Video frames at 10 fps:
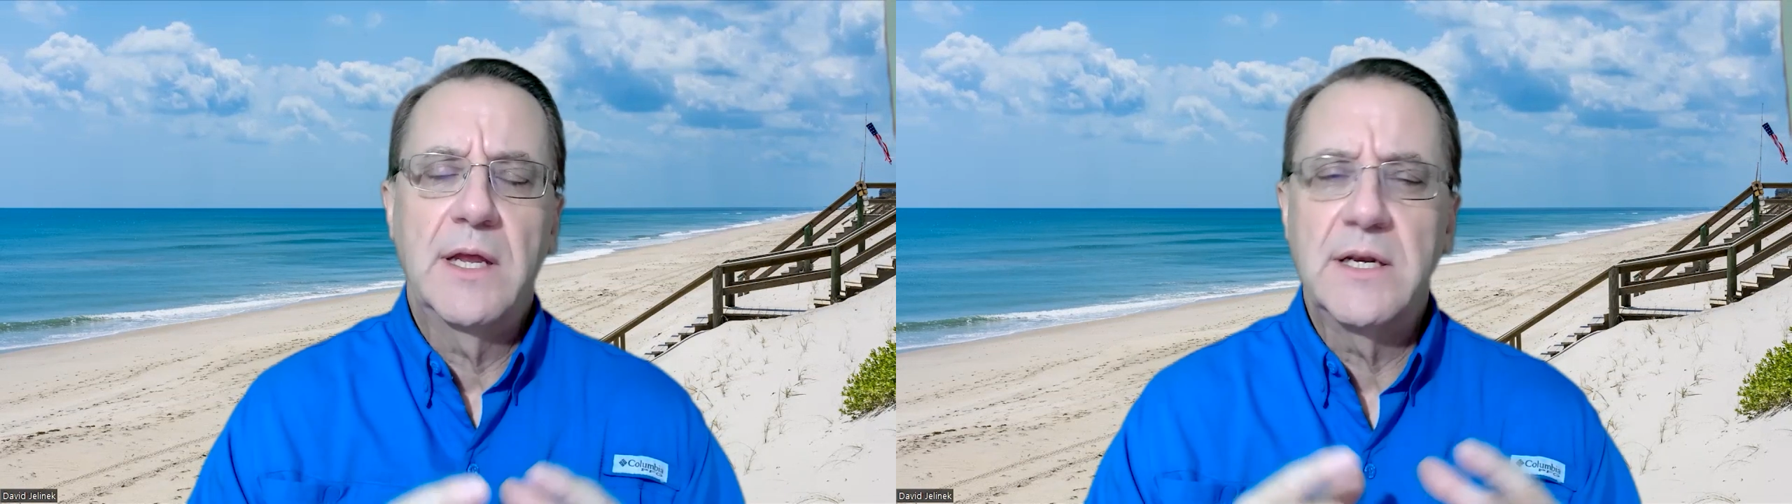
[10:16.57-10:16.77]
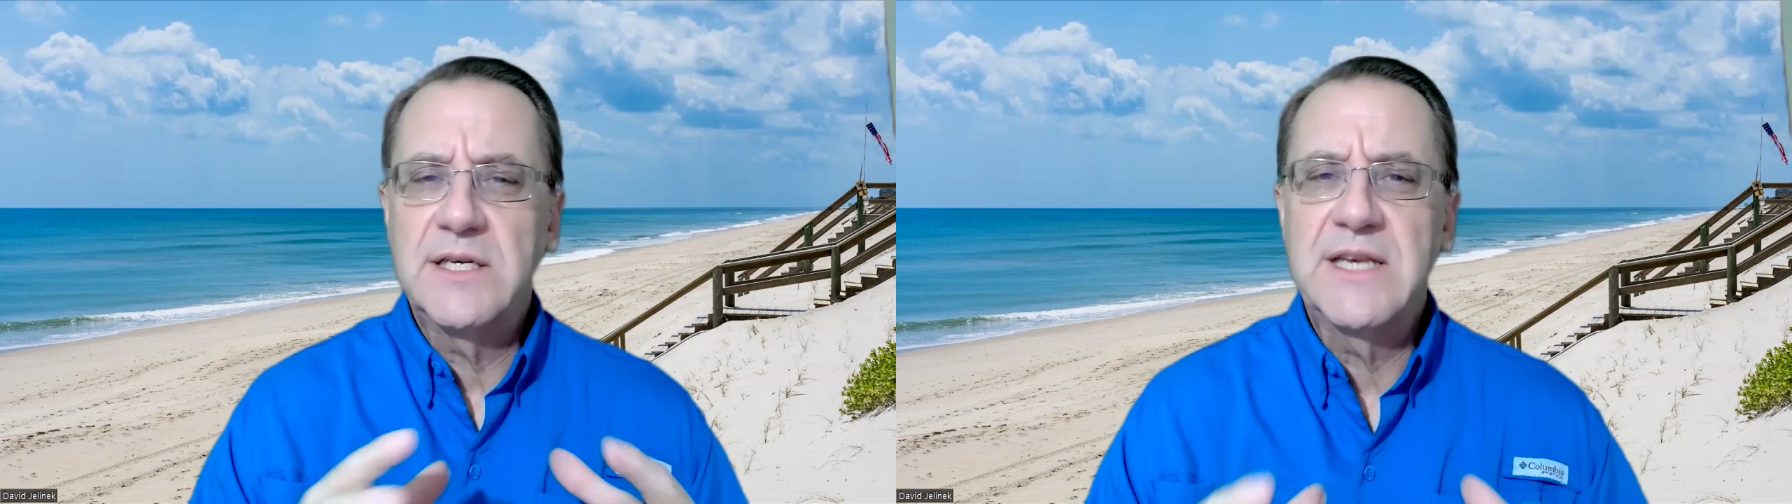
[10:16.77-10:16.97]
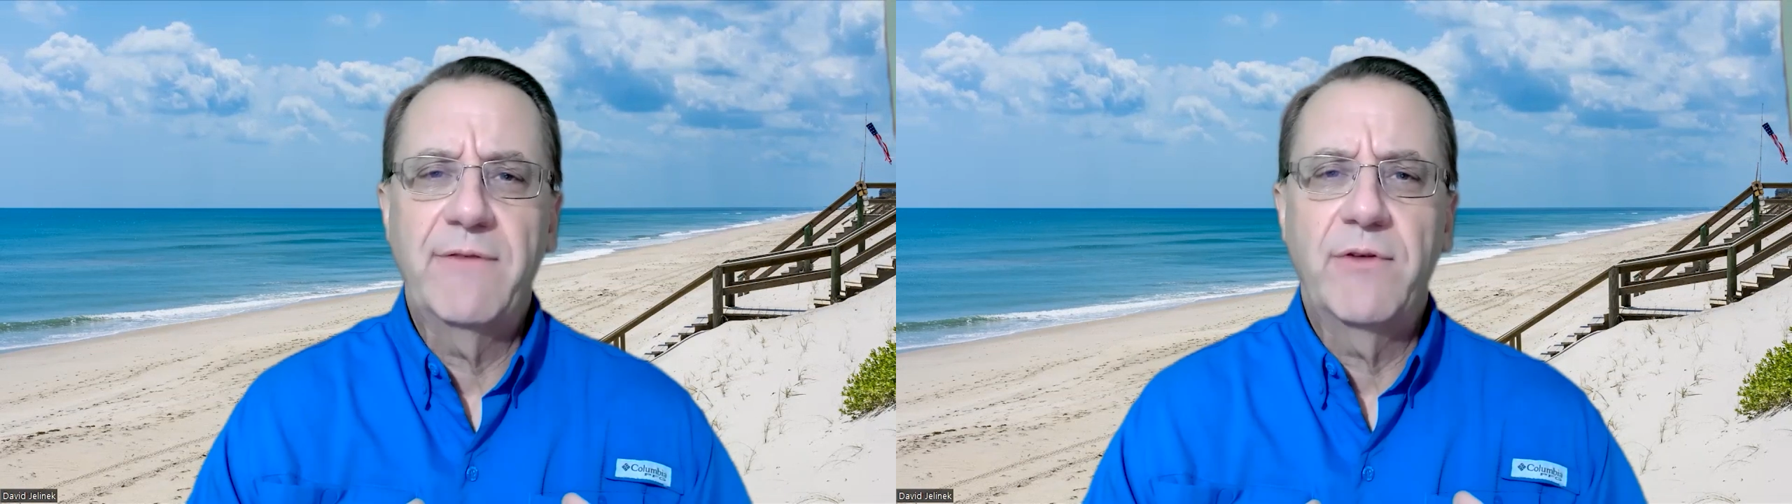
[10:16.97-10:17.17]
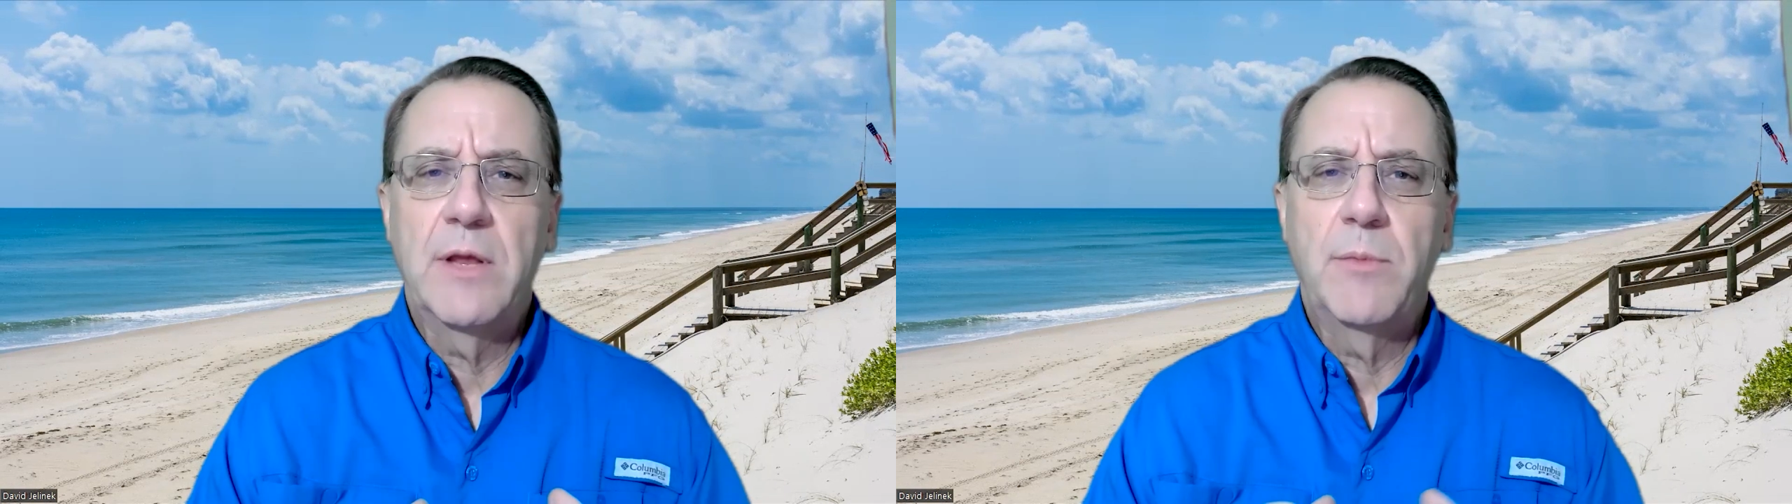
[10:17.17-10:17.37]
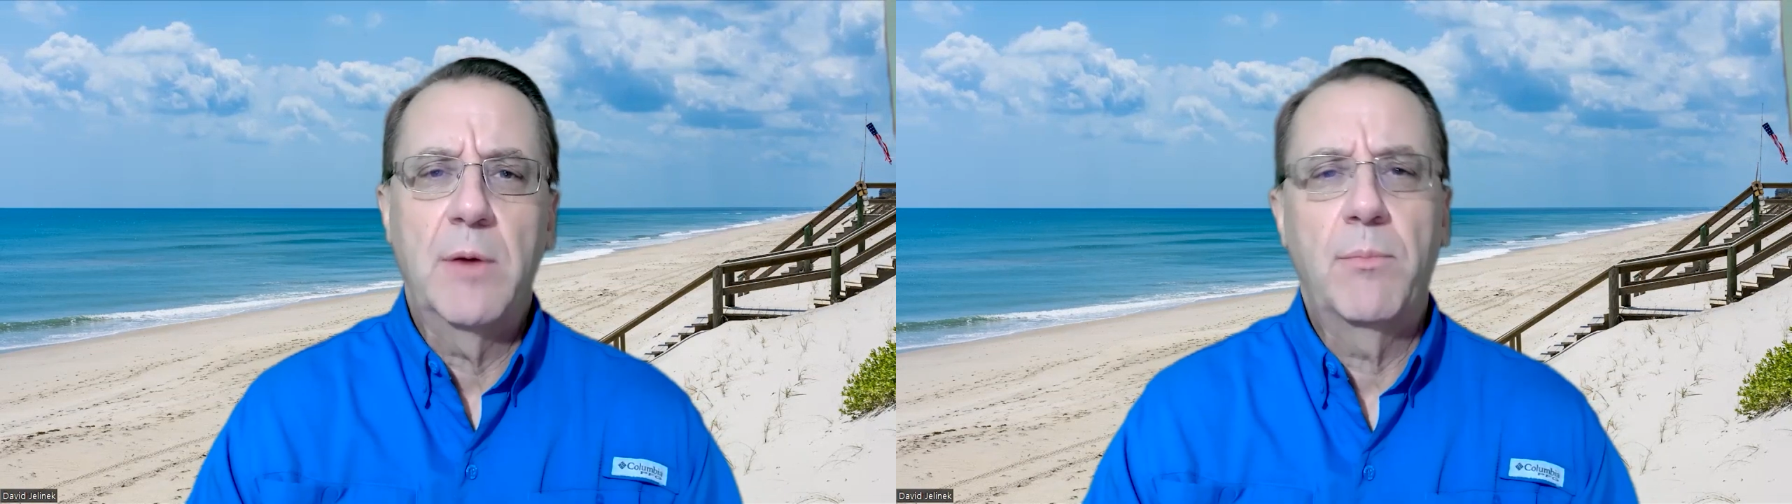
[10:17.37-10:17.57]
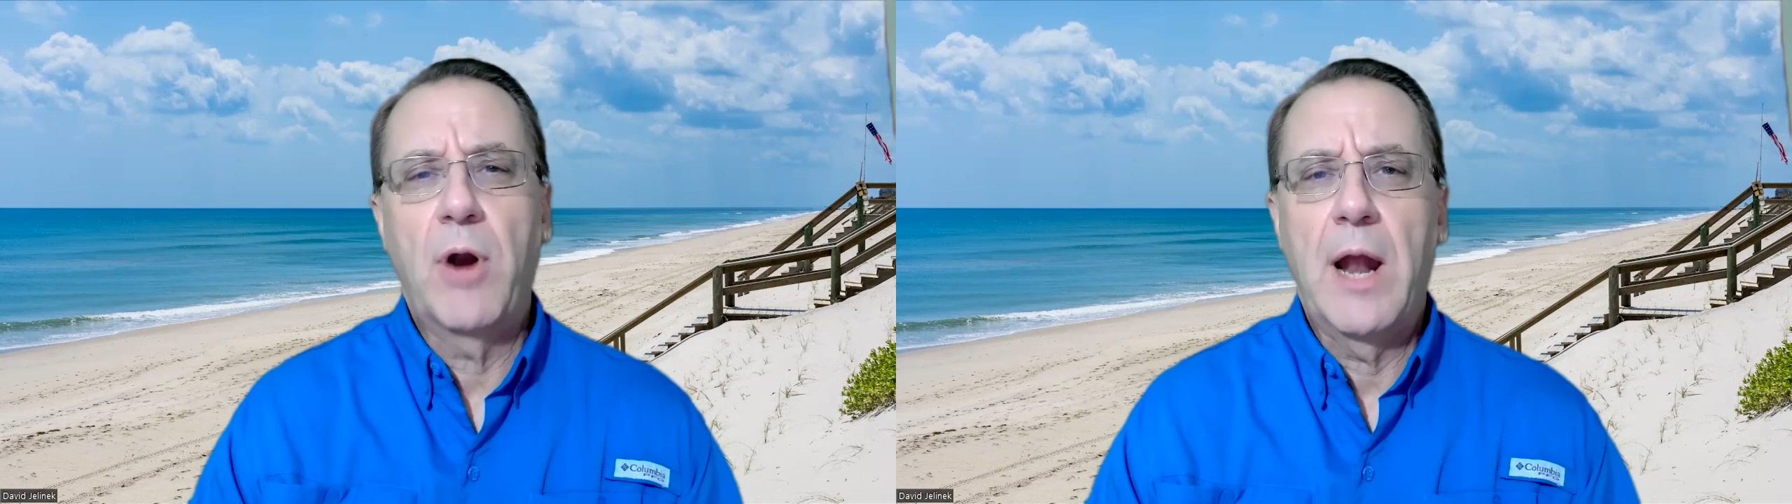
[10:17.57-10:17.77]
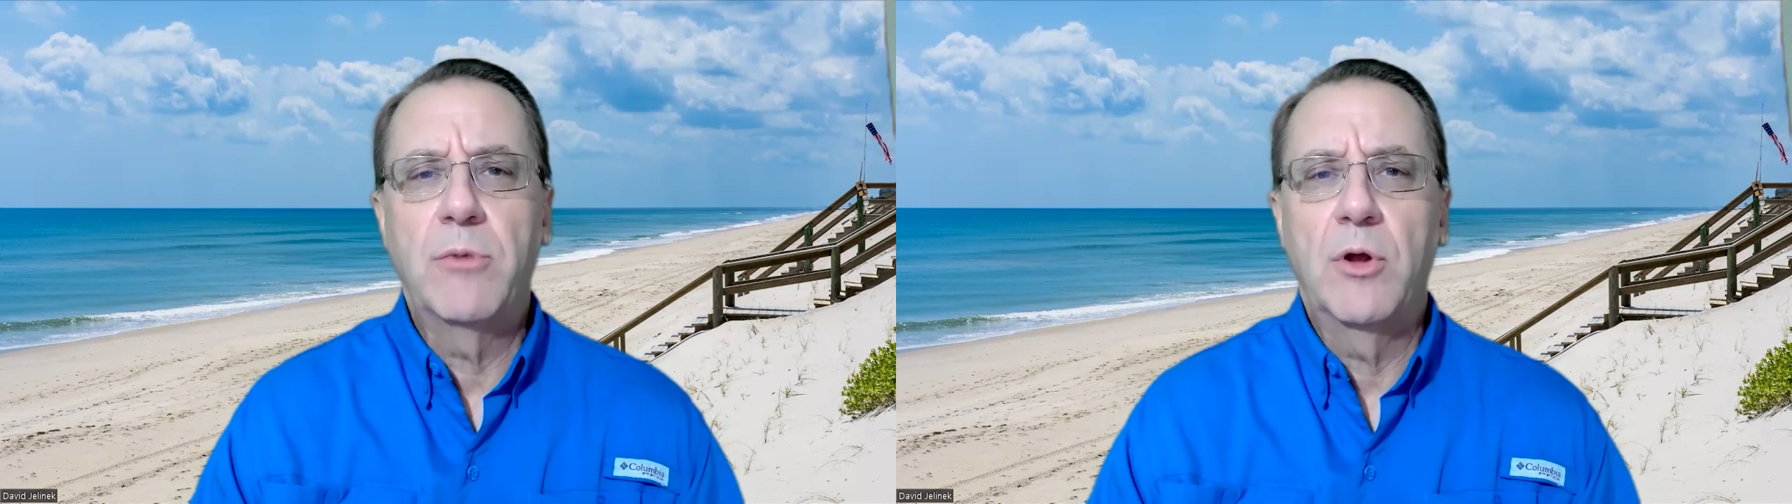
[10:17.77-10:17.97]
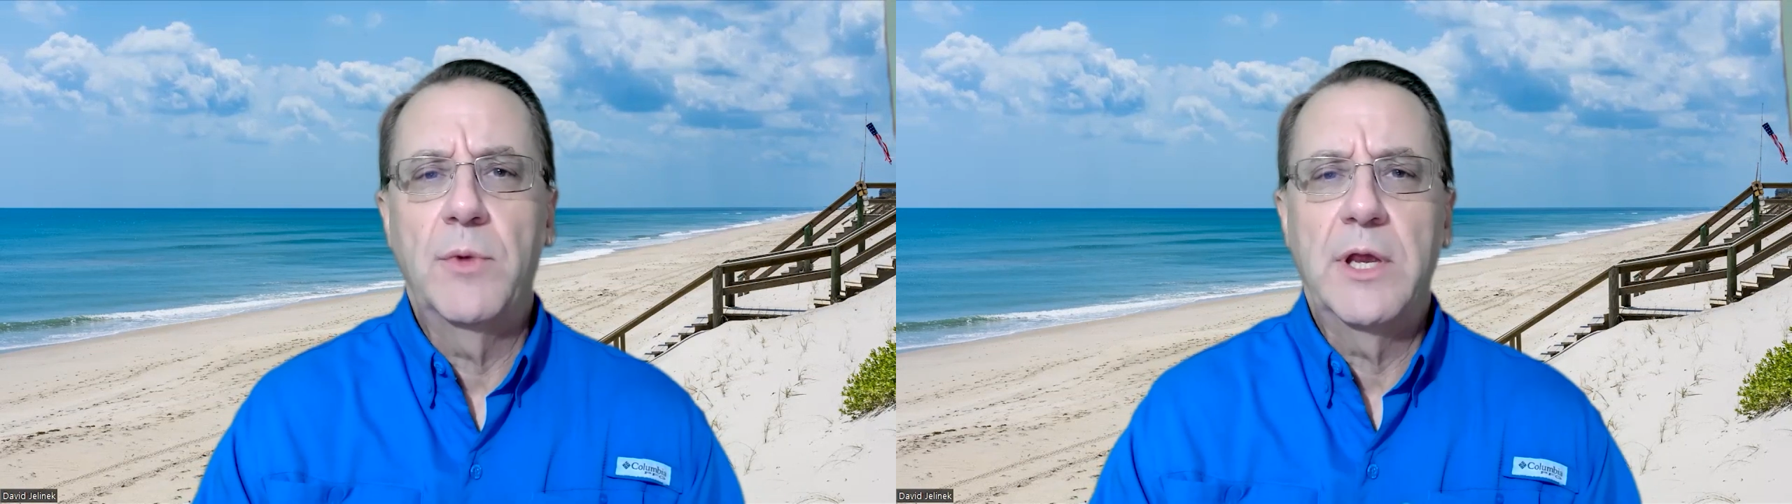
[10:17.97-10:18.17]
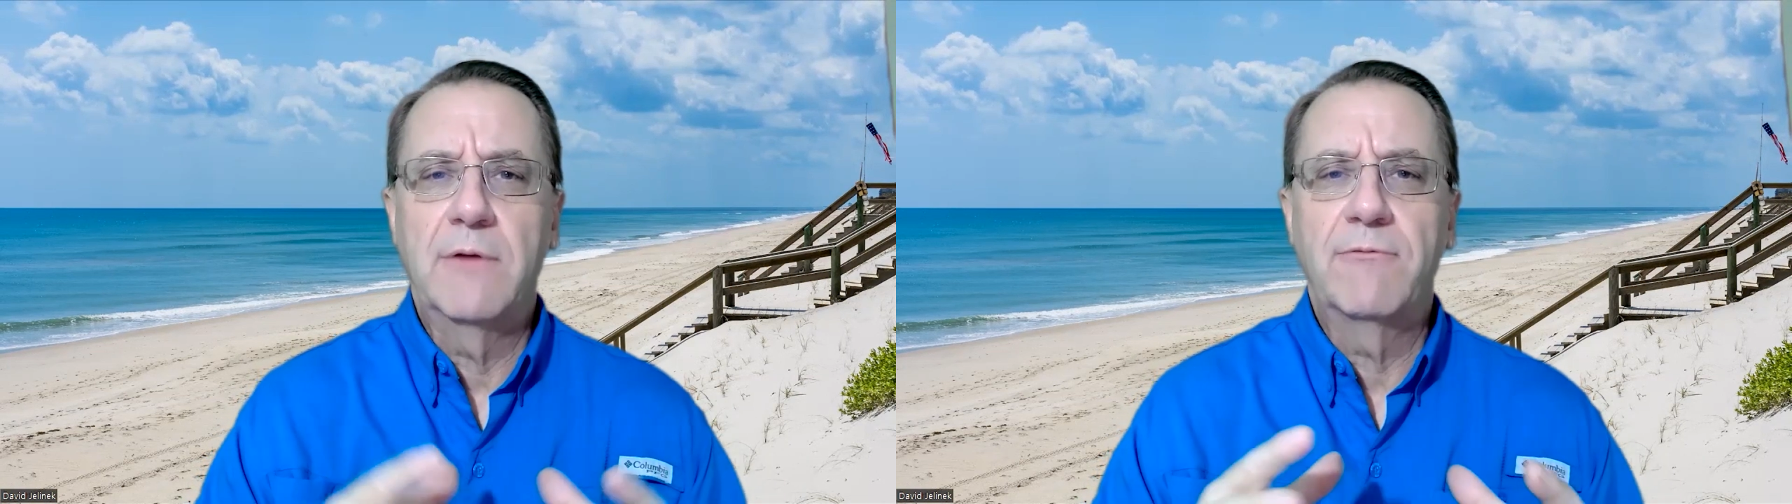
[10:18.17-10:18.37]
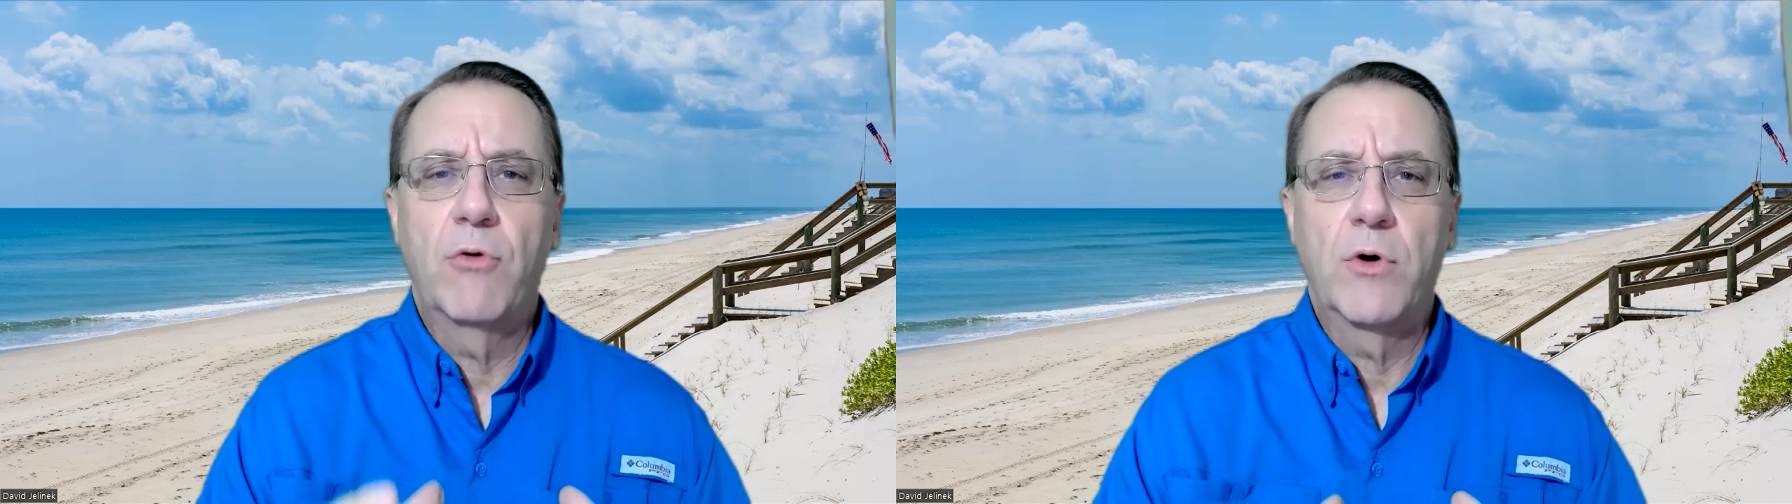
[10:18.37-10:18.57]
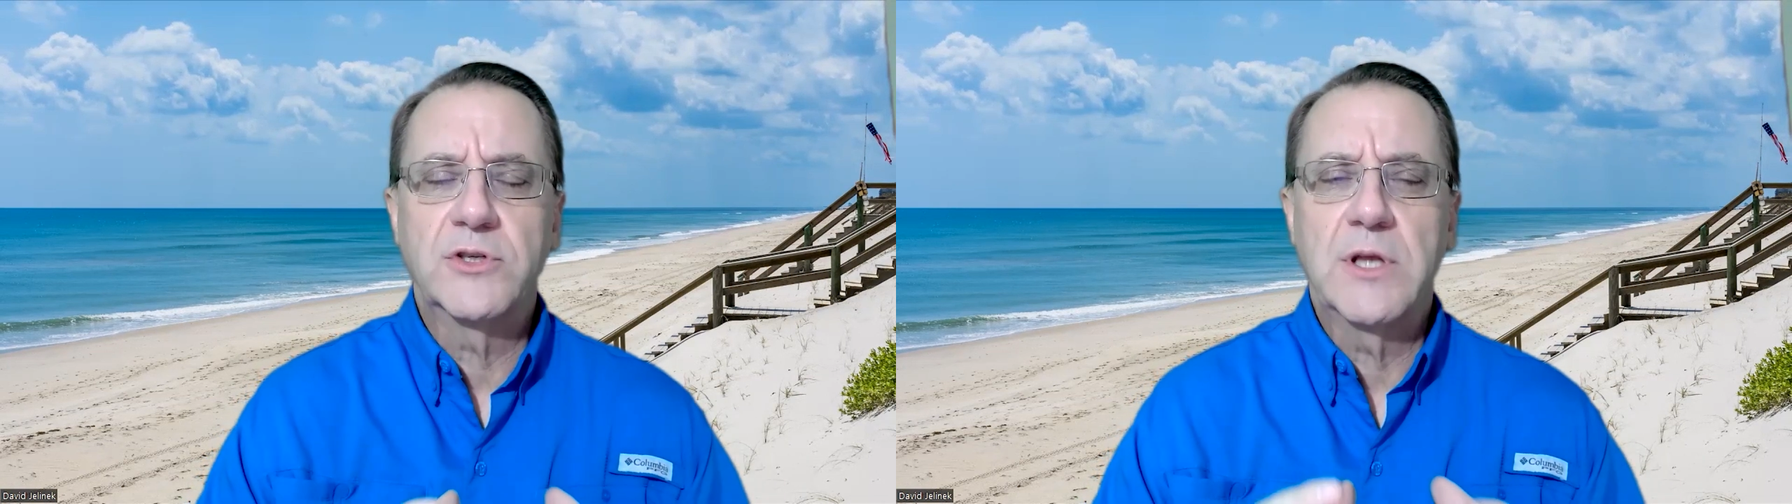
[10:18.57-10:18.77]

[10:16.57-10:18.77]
can definitely be a problem in Florida,